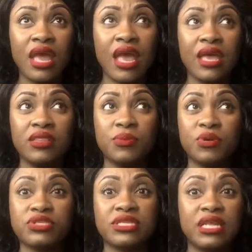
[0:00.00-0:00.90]
And the
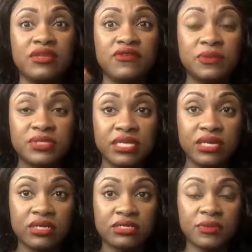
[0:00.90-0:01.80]
person that lived
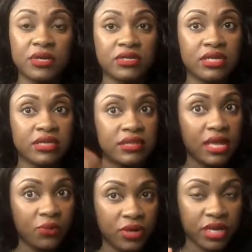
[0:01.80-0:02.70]
upstairs, apparently
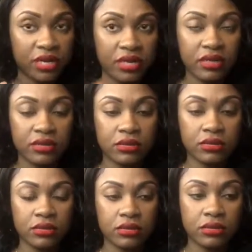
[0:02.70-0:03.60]
they were getting
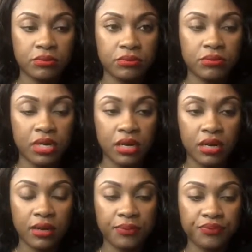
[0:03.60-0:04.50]

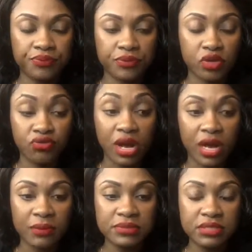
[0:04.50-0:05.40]

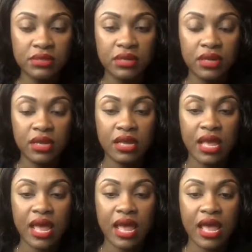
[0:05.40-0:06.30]
robbed.
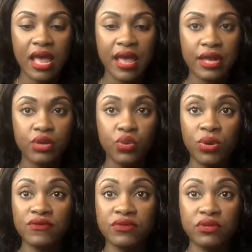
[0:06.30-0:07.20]
And
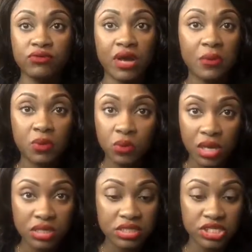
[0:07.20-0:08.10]
whoever the robber
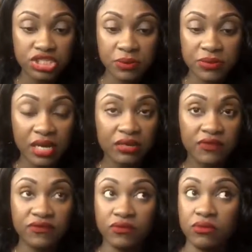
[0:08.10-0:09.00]
was, he jumped out
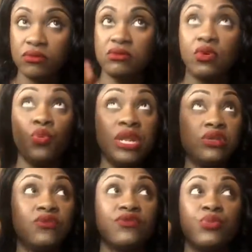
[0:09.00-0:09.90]
of the
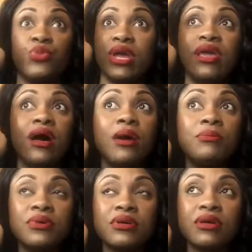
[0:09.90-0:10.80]
window from way
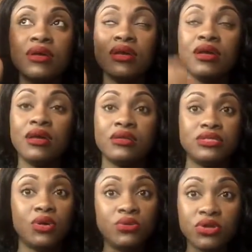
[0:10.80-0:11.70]
up.
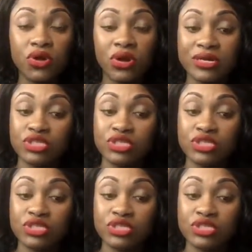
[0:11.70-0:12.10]
Don't know. I